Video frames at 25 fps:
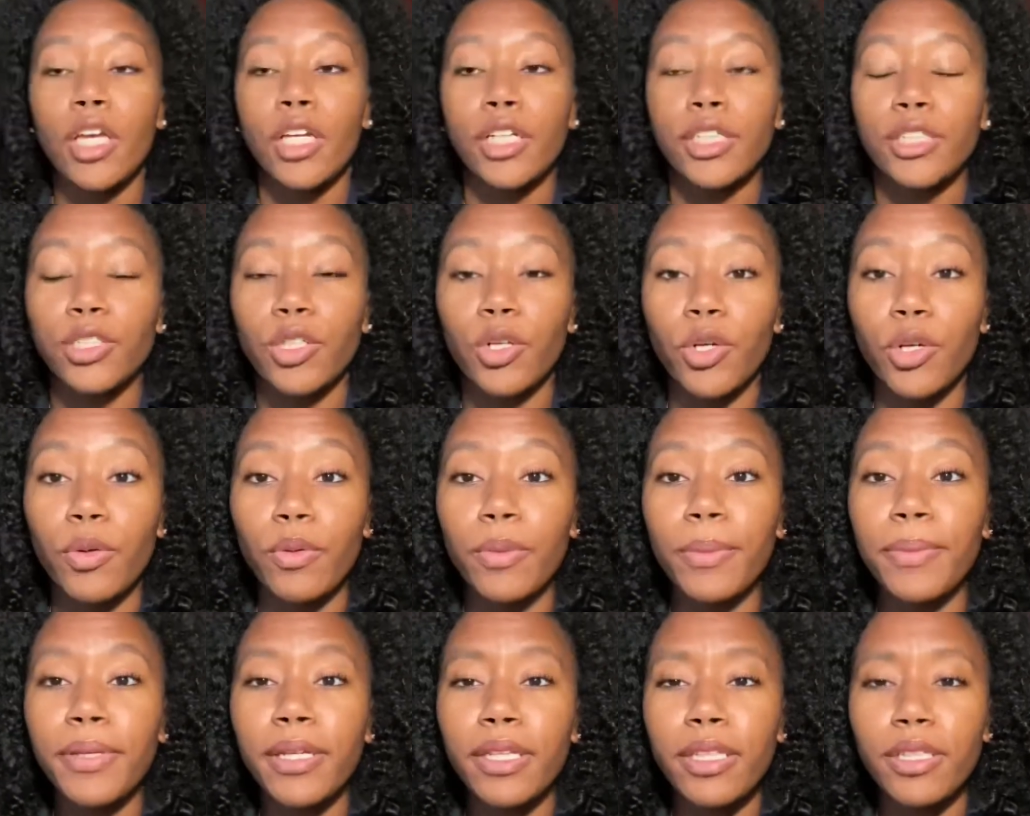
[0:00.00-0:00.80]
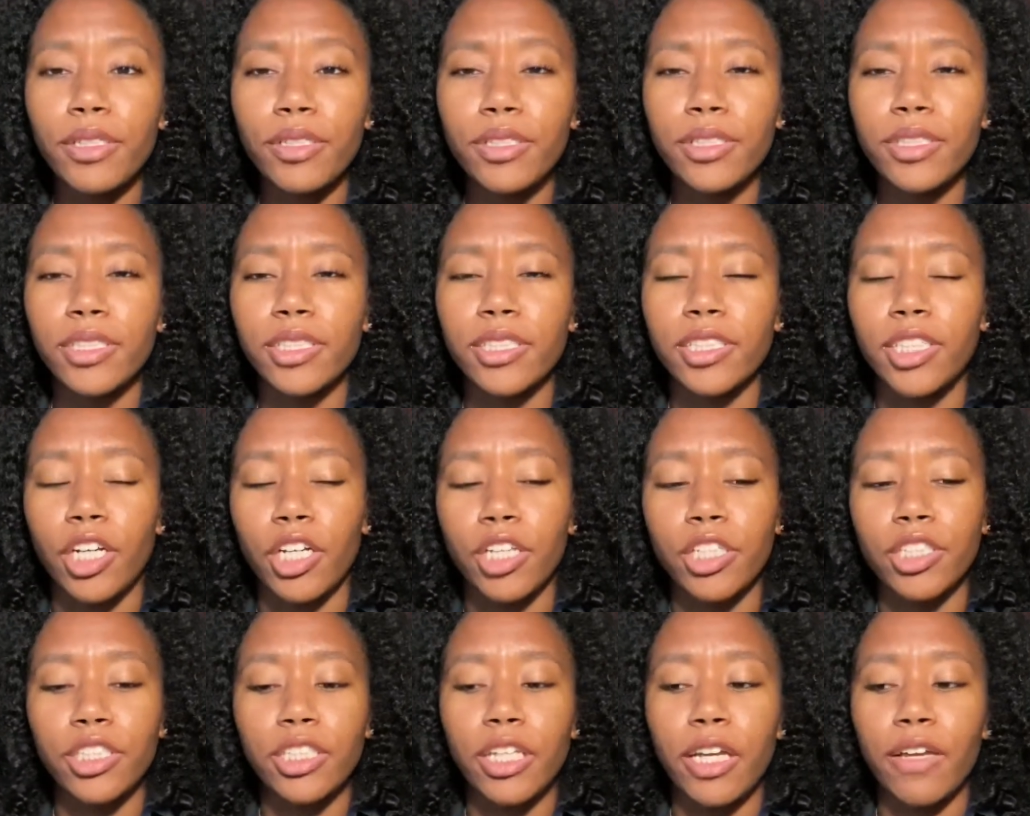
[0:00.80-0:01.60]
So it would be a little
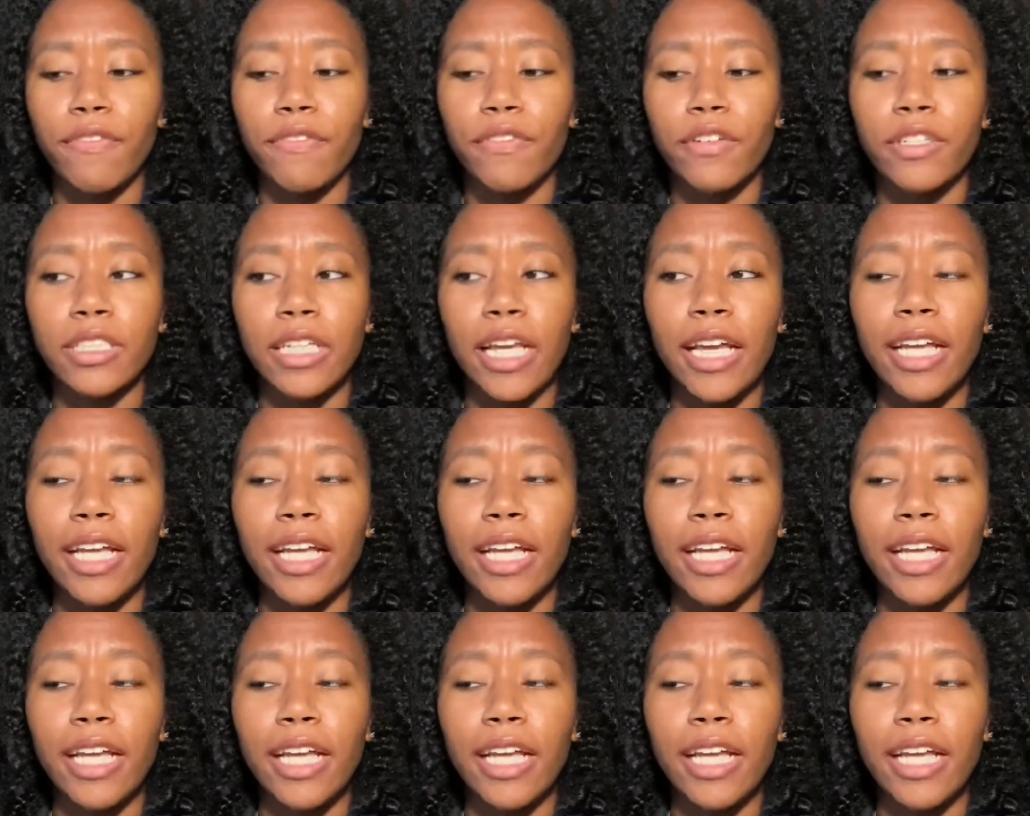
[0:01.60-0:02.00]
discouraging at first.